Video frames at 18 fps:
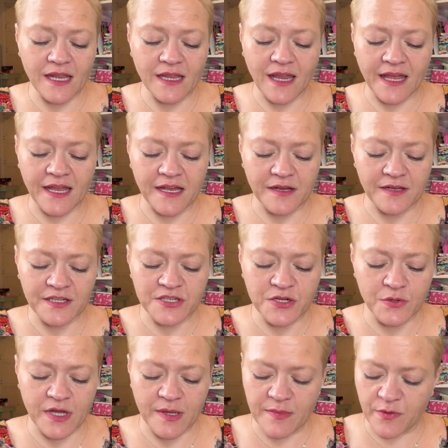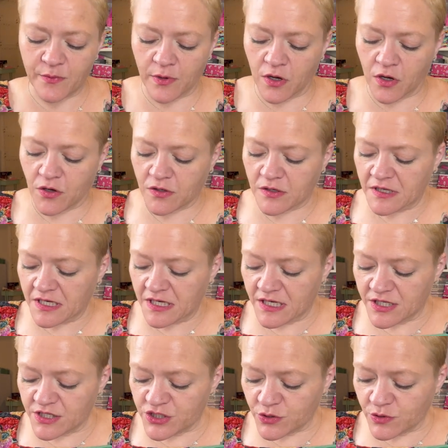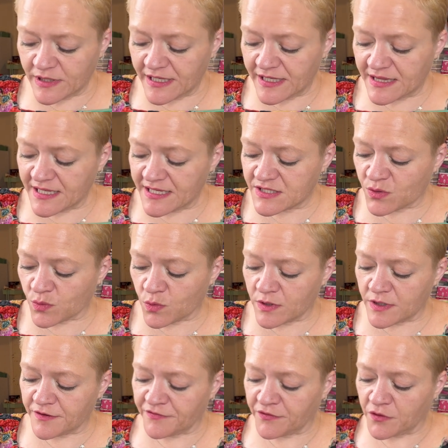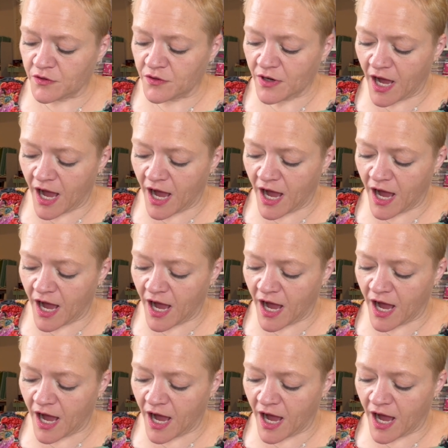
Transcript: like, don't get me wrong, Julie, these are wonderful.